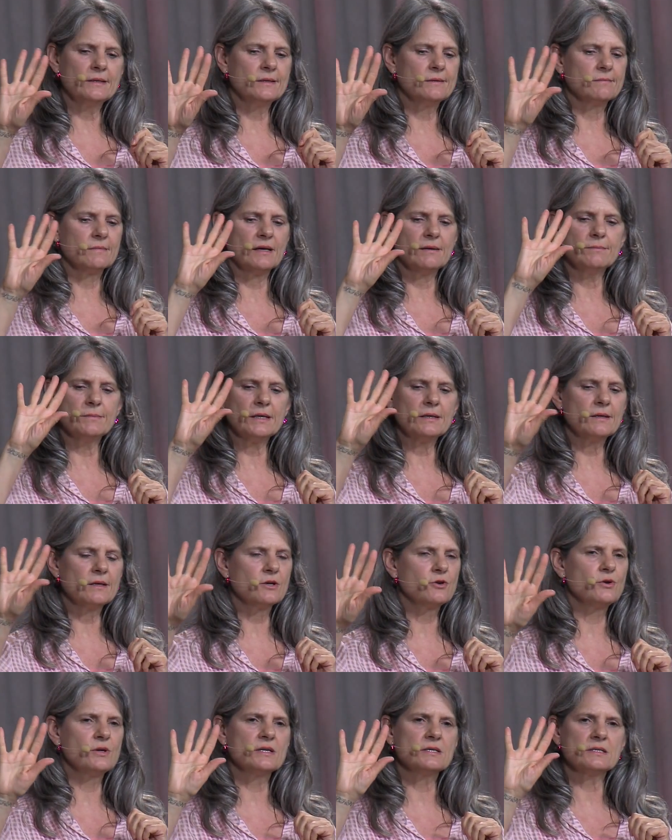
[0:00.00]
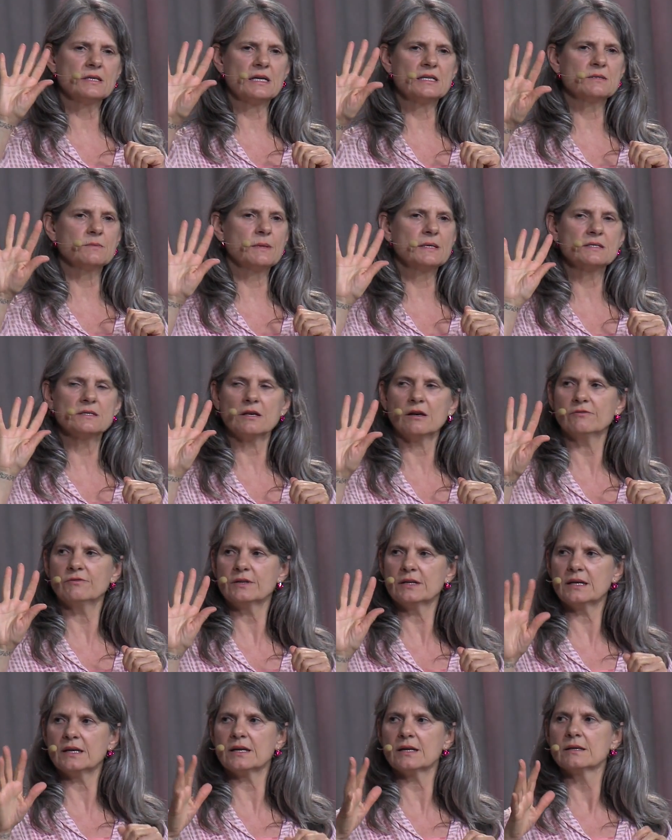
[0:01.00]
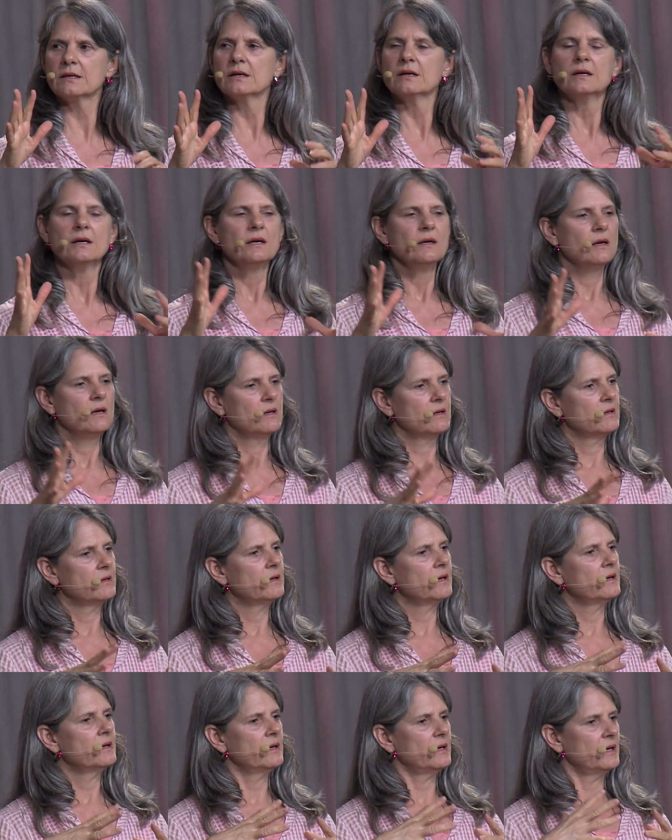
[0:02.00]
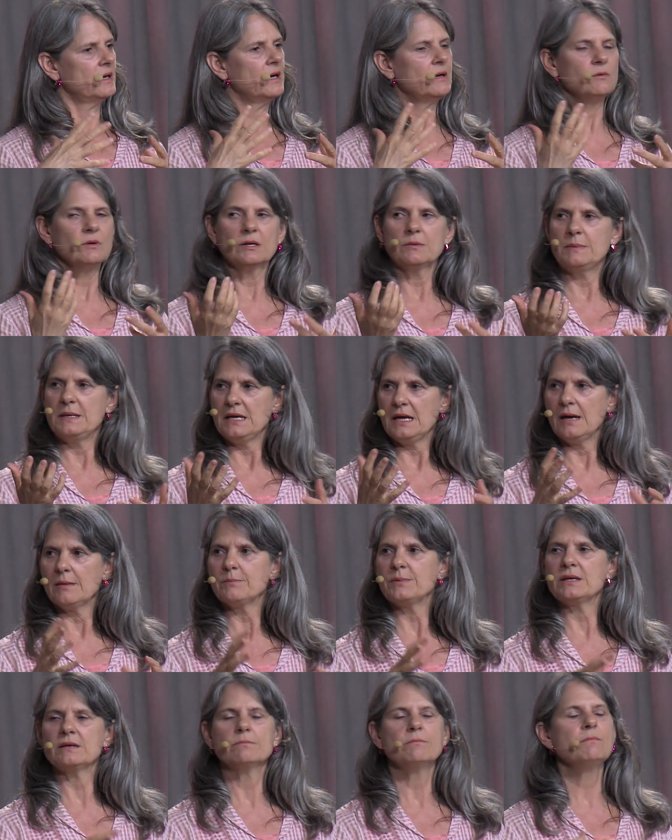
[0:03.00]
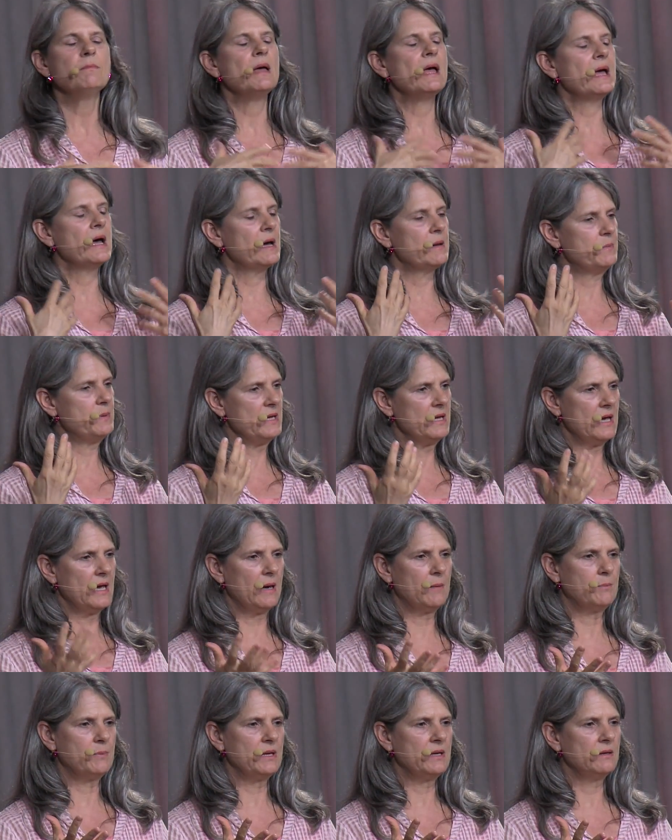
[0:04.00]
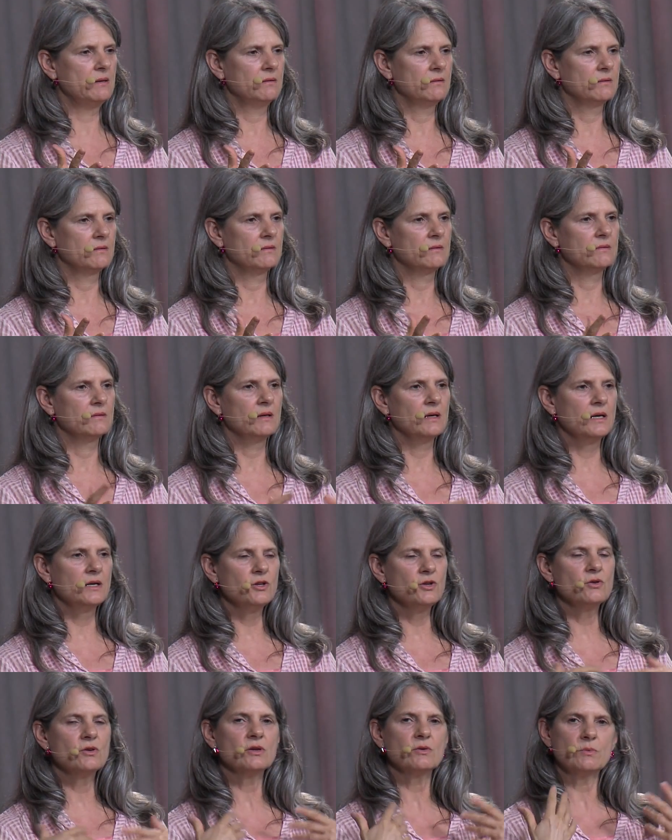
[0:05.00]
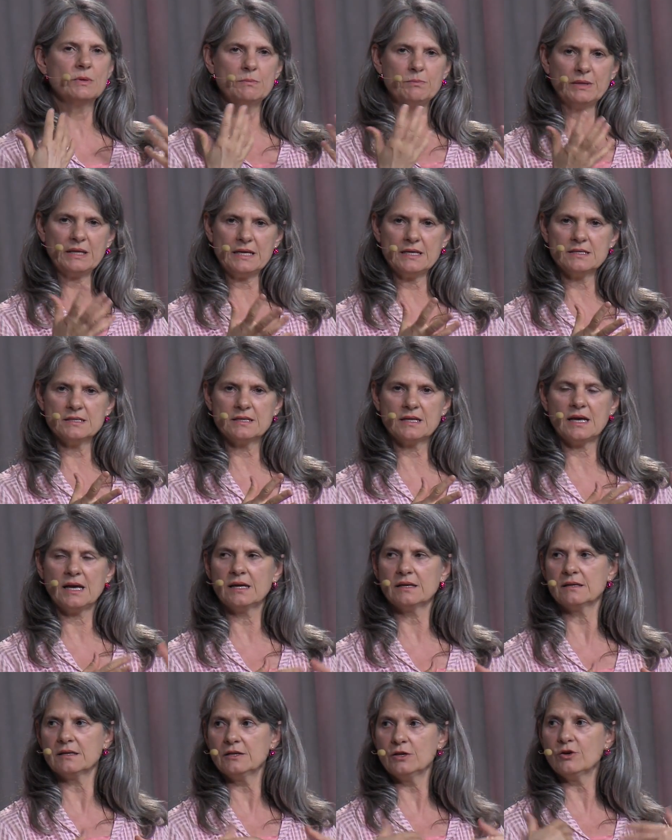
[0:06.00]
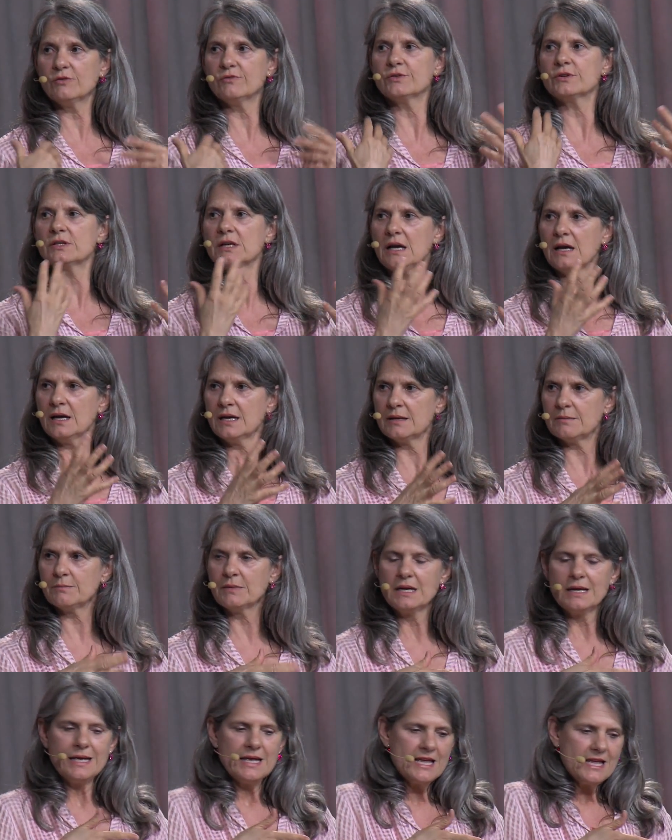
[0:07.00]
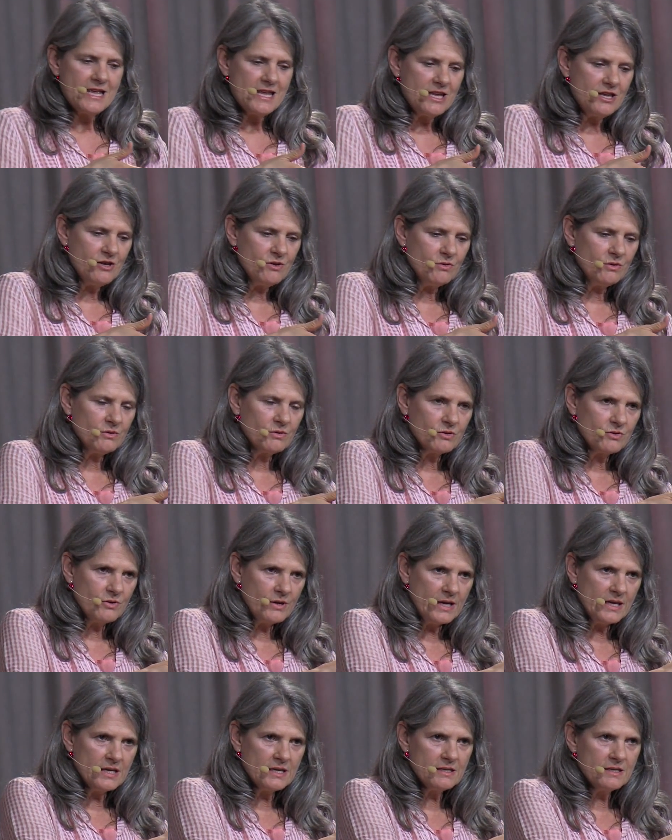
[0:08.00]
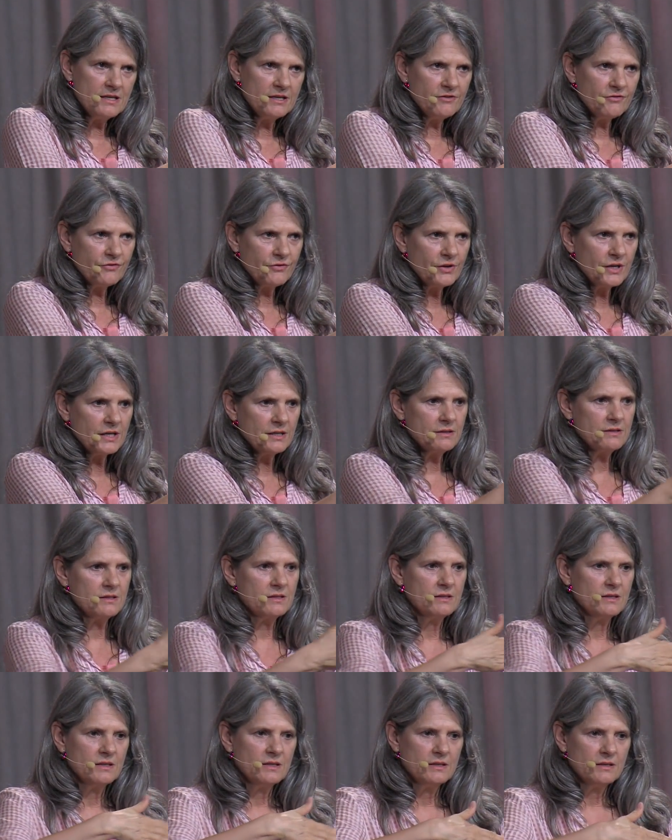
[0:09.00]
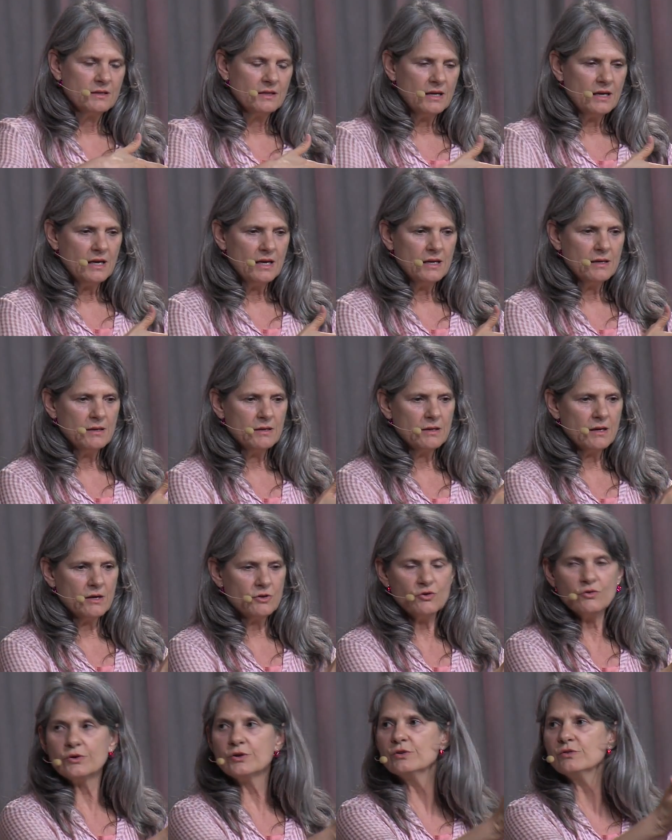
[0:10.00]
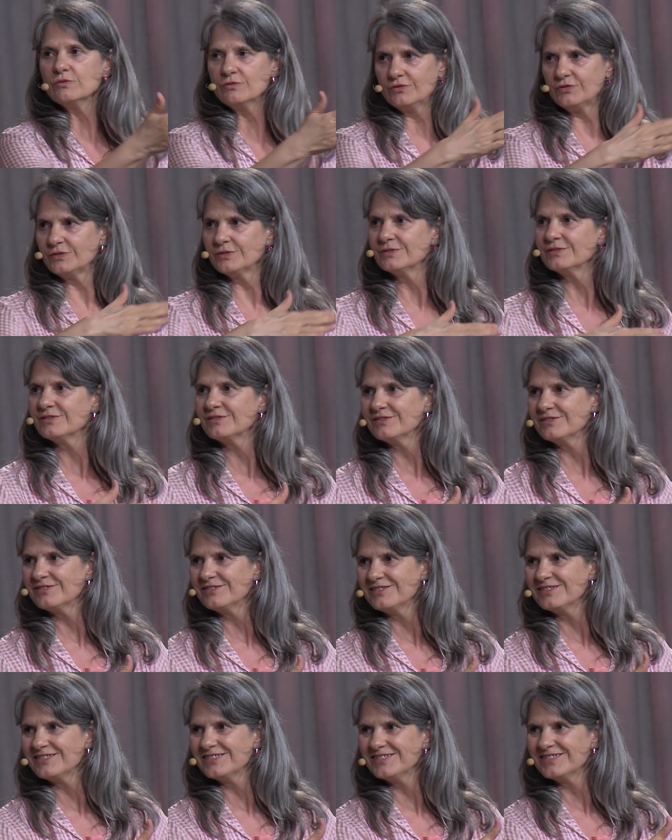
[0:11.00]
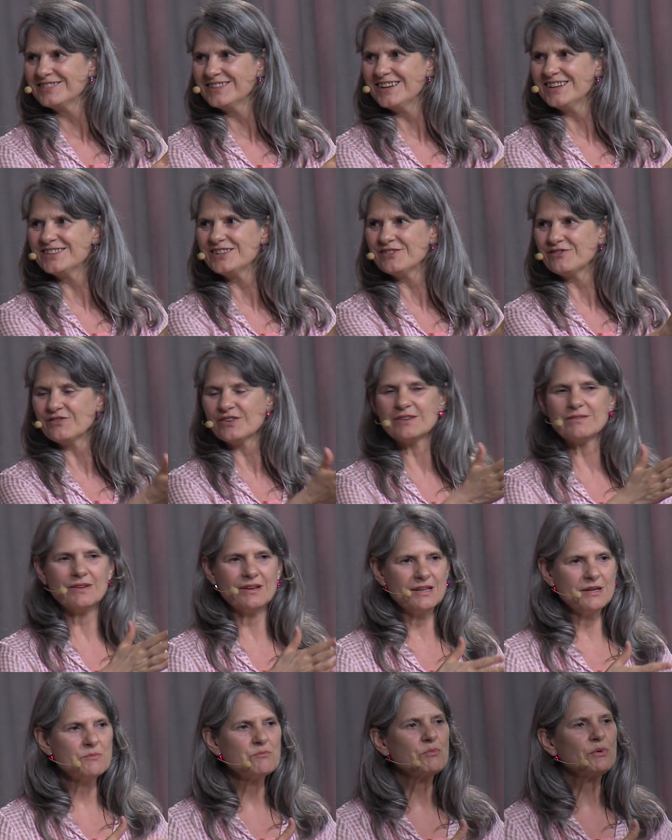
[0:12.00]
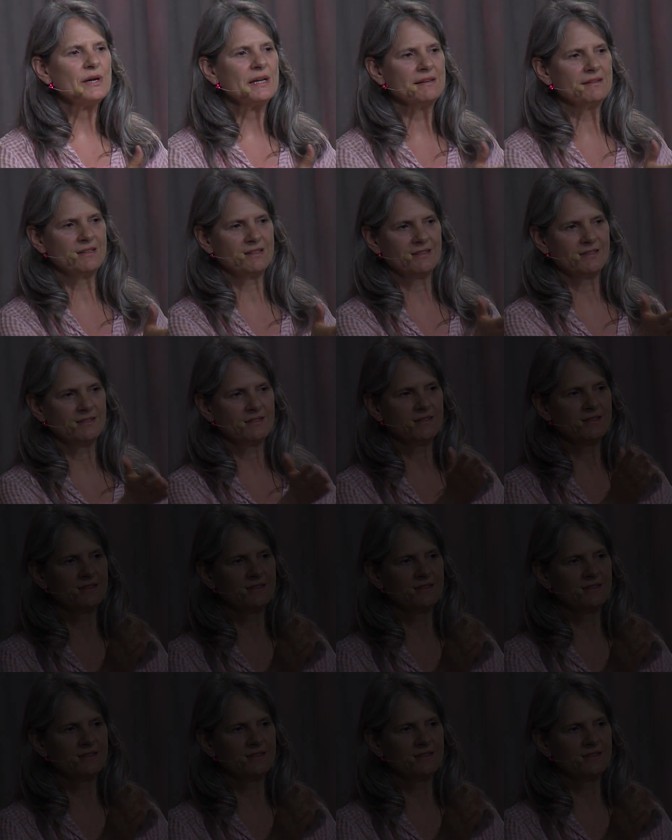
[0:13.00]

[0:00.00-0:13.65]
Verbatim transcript: gonna criticize myself again. I want to be happy. May I be happy? And you can replace that. And over time, you'll create a different groove, a different imprint.